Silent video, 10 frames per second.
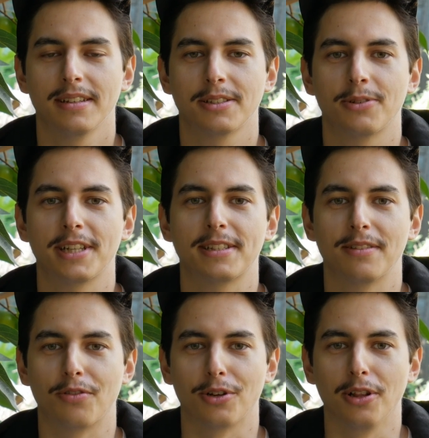So that's
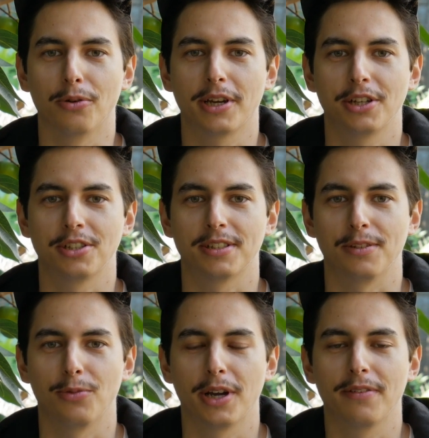it for the locations
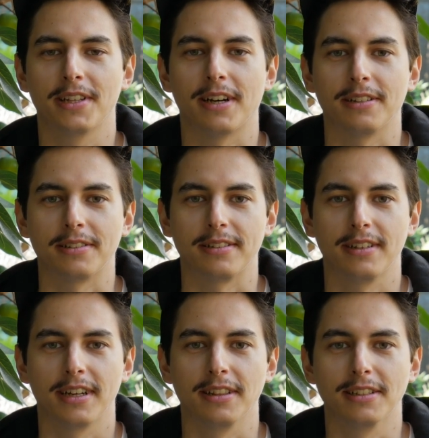and Way of the Hunter,
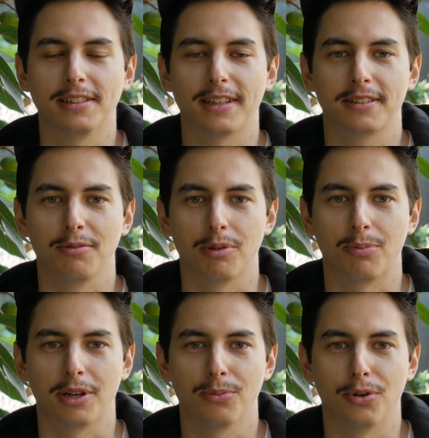at least until we
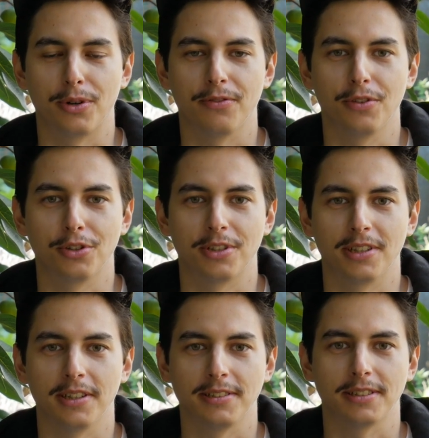bring more in future
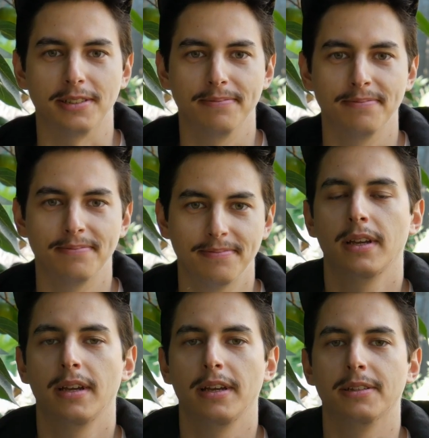DLC.
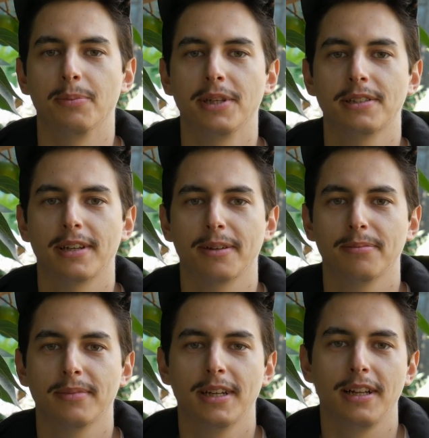In the
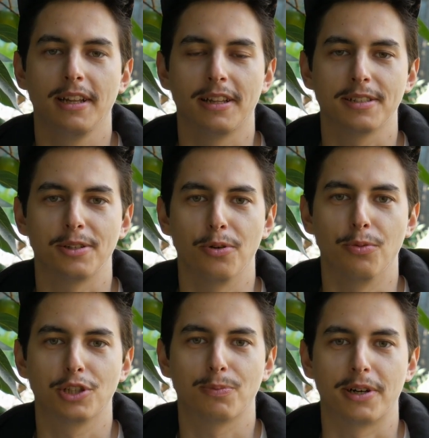meantime, let us know
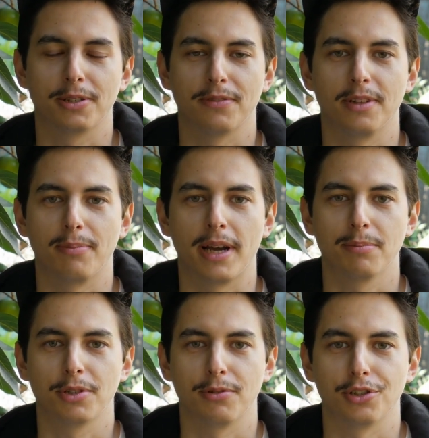which parts of the
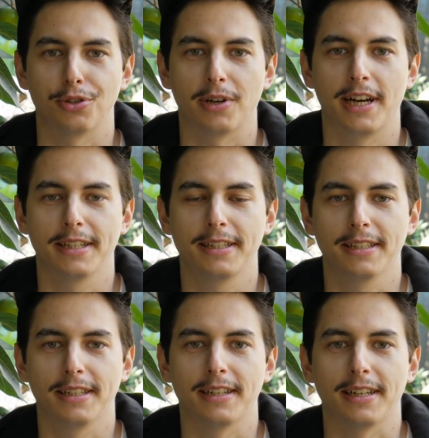maps you enjoy
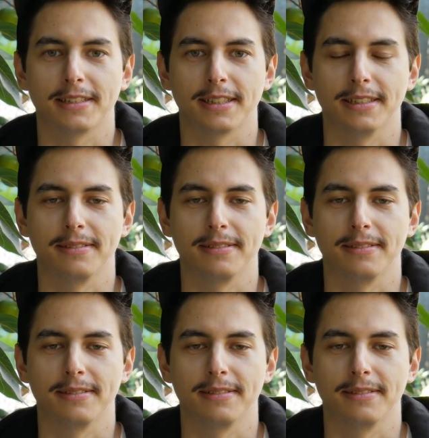hiking and hunting